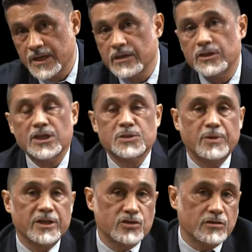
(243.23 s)
the
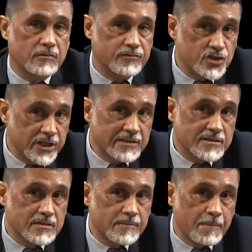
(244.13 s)
expression of
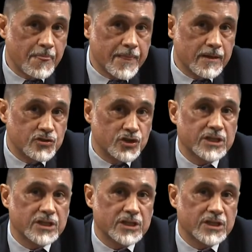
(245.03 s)
genes, gene